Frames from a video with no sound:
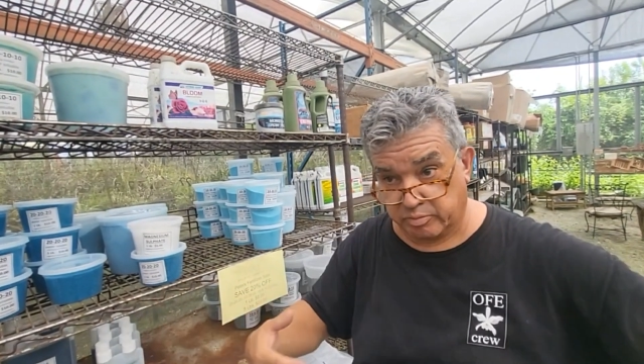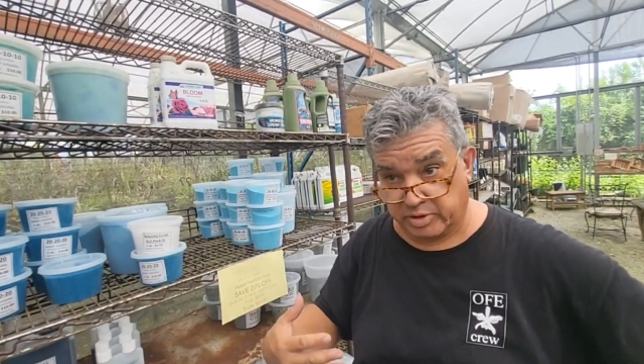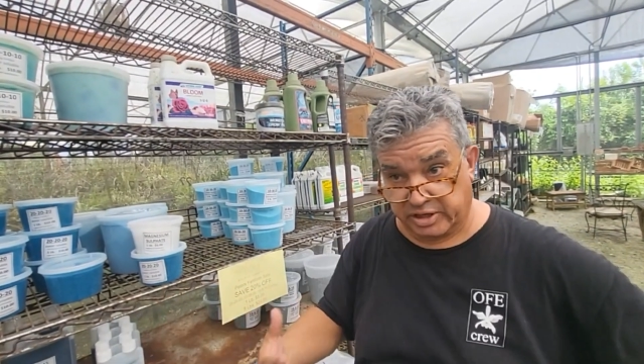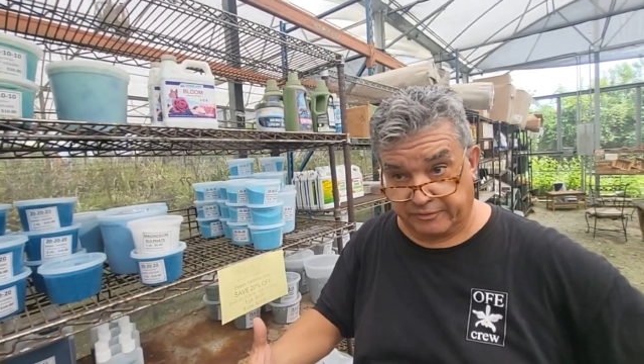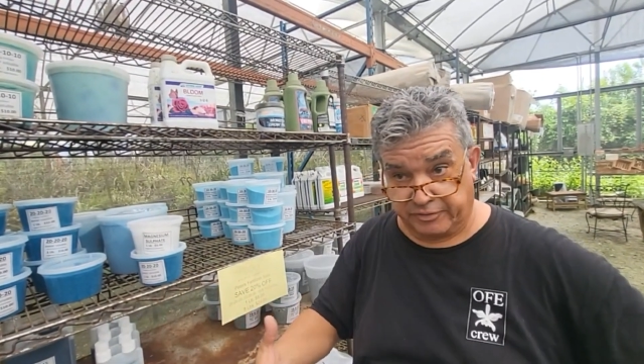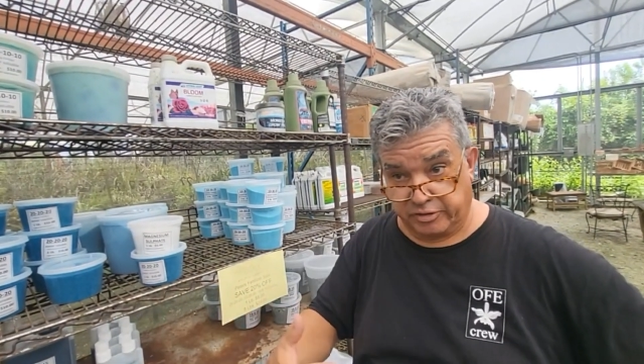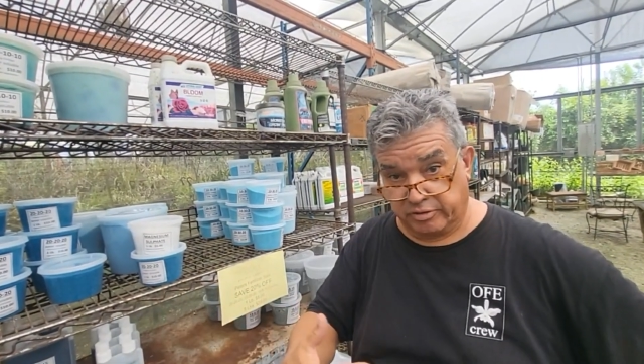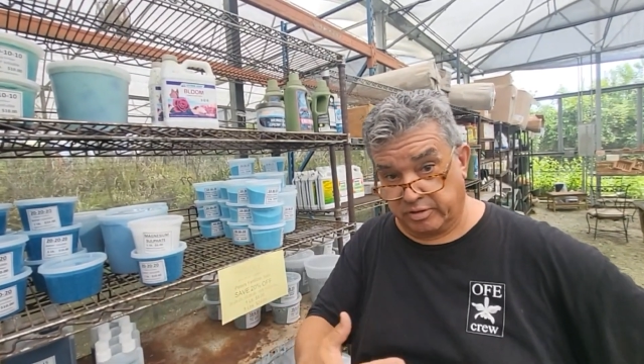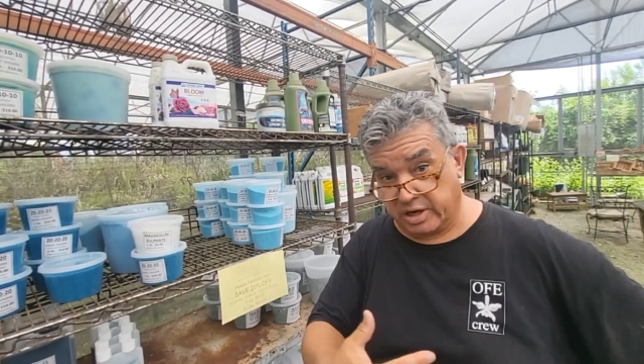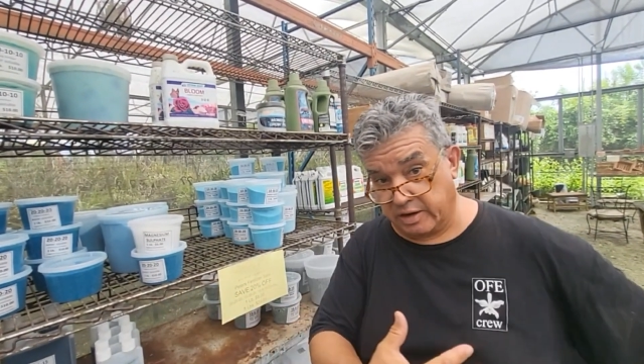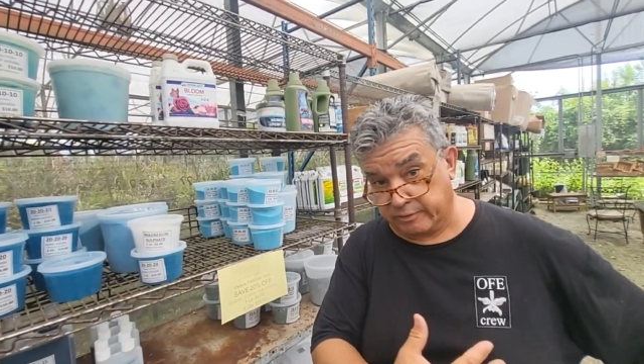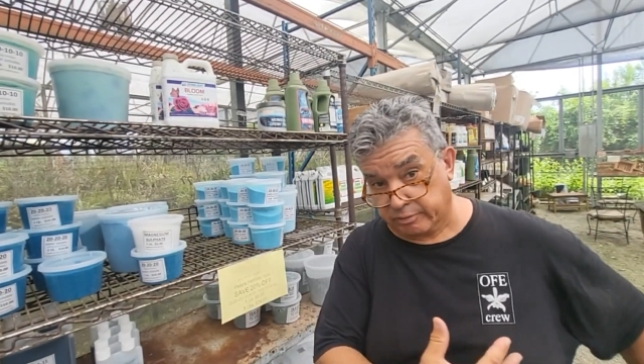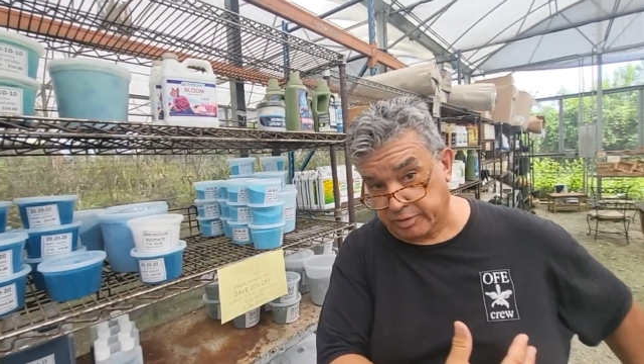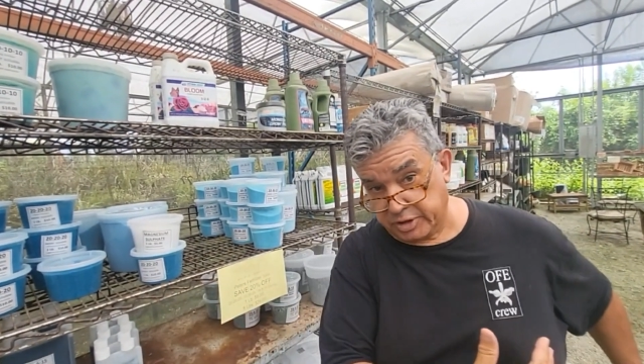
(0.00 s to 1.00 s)
But if you don't
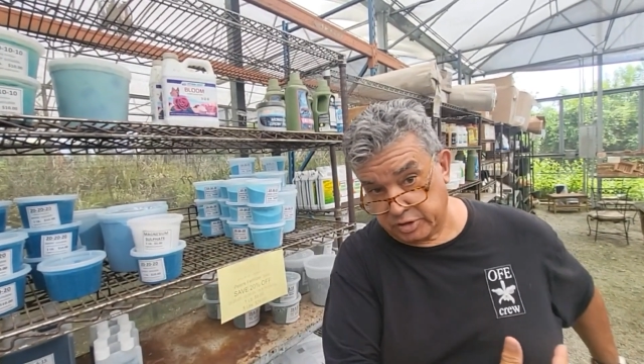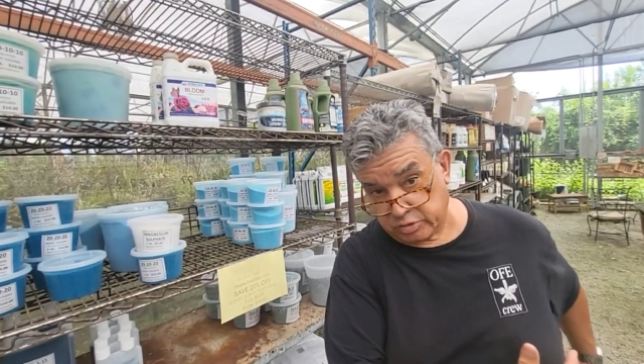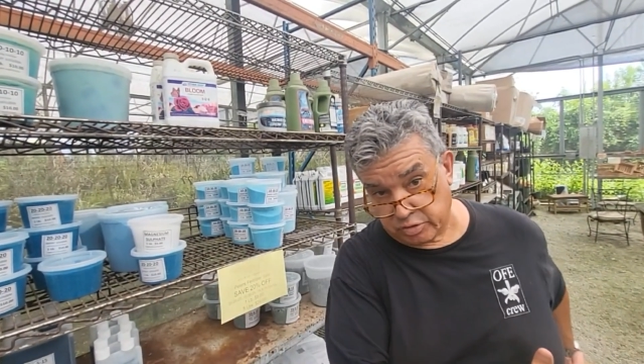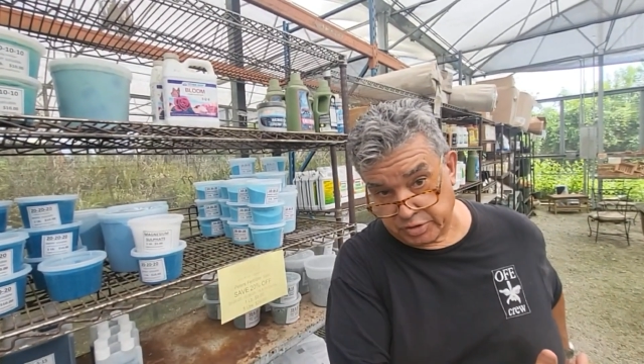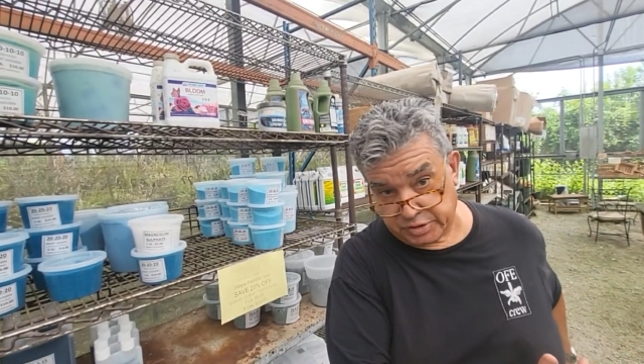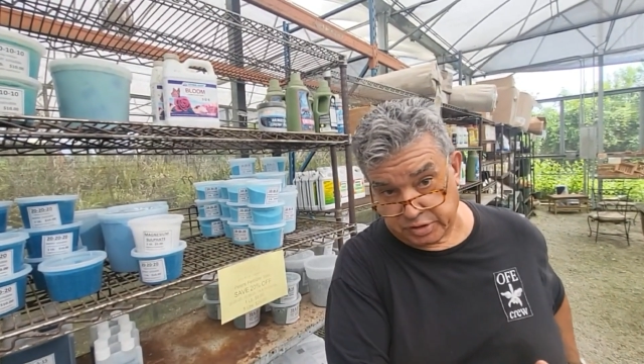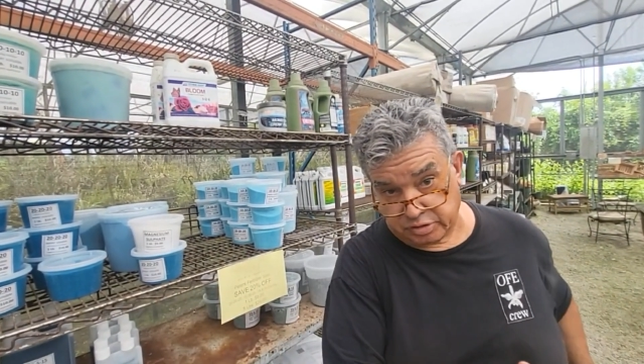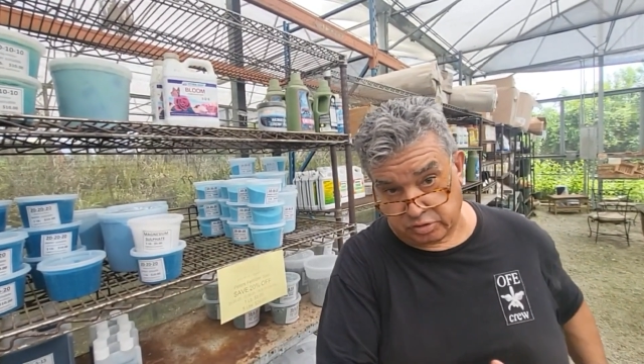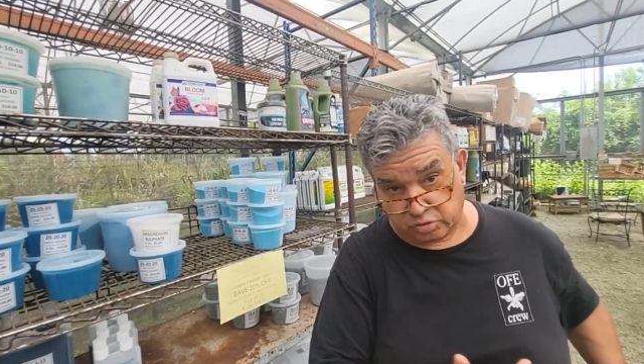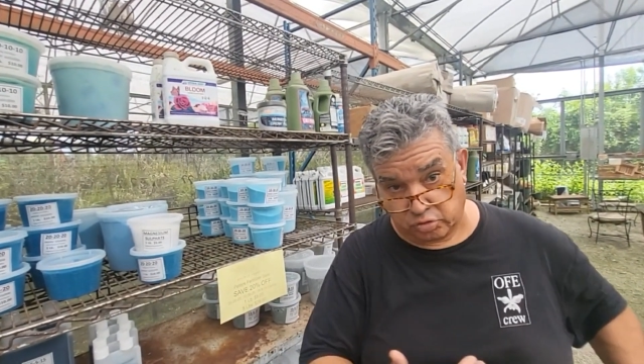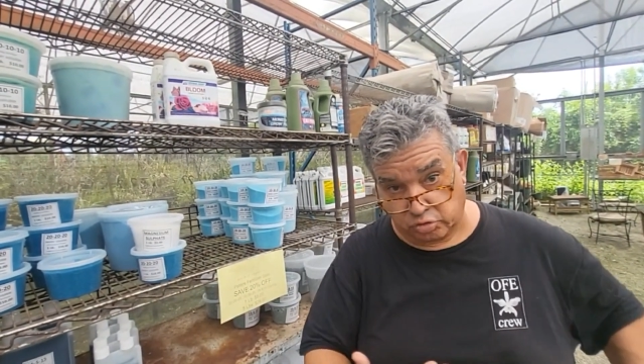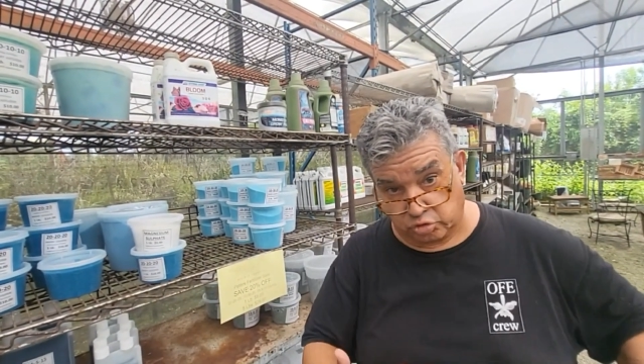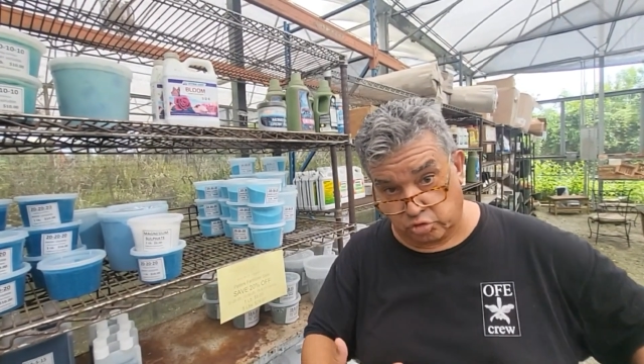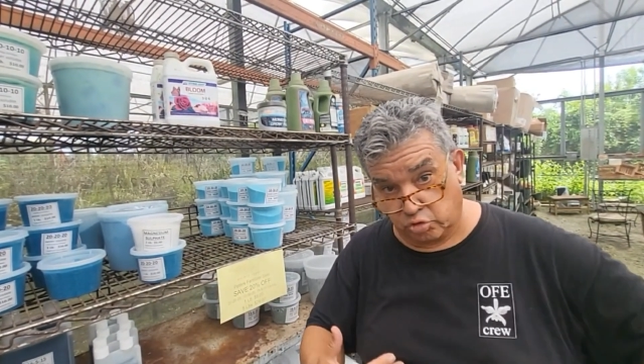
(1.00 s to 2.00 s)
have resources
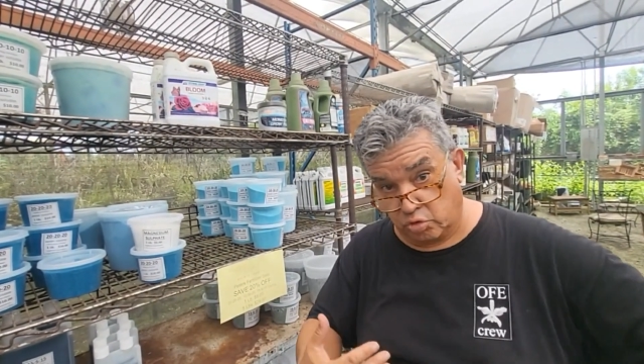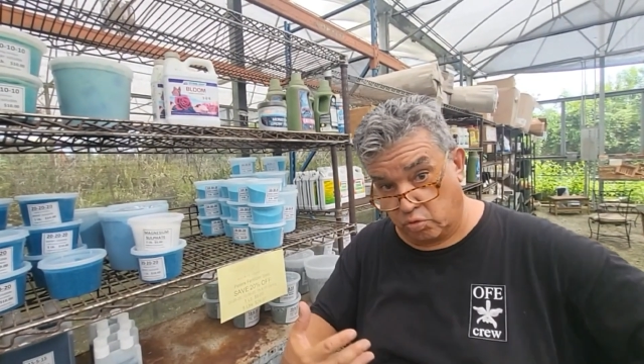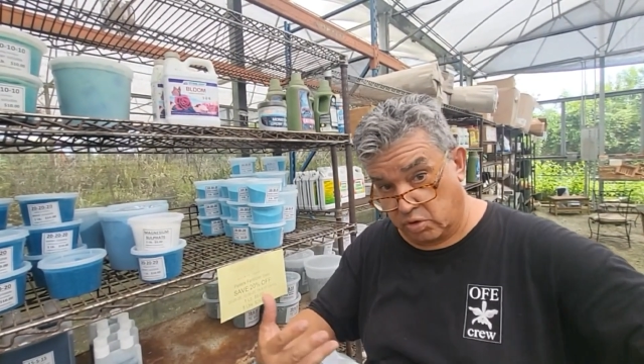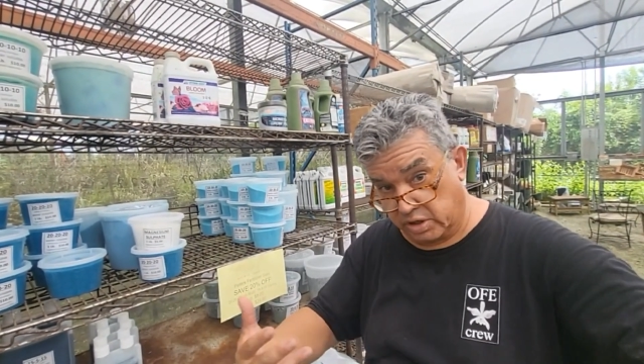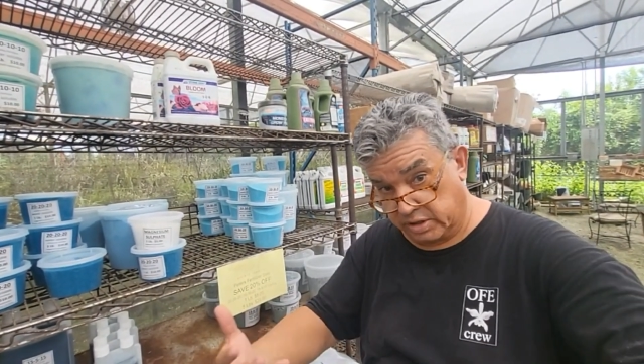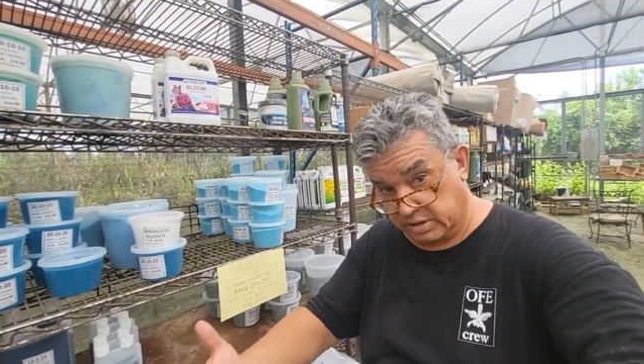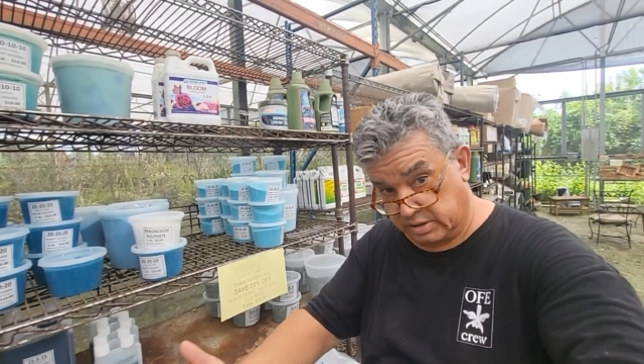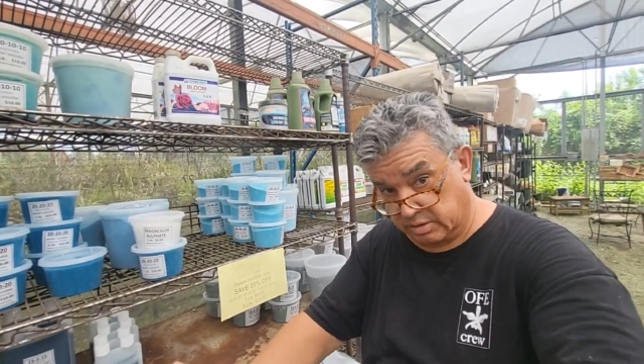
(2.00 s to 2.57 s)
to do what